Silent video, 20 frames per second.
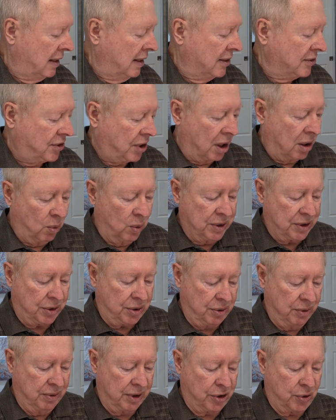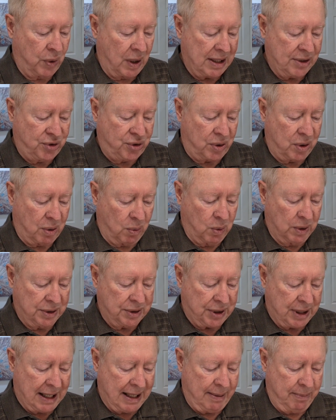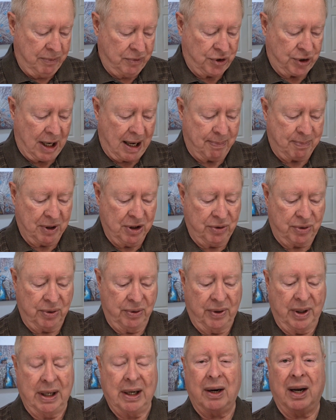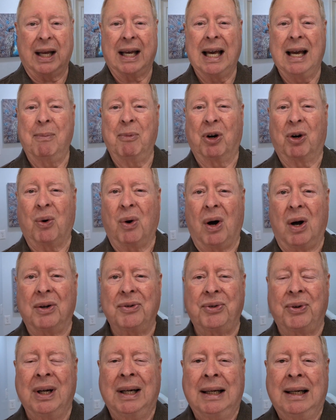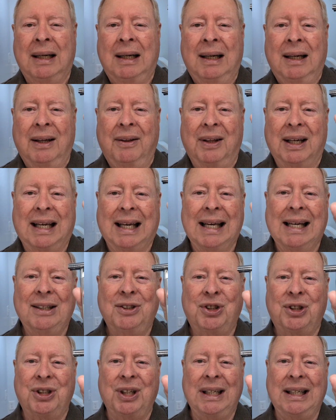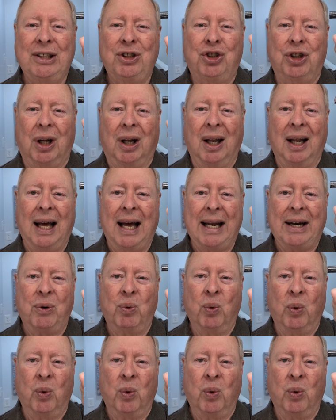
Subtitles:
So I went to the drugstore one time, shopping through there, and I came across the King C Gillette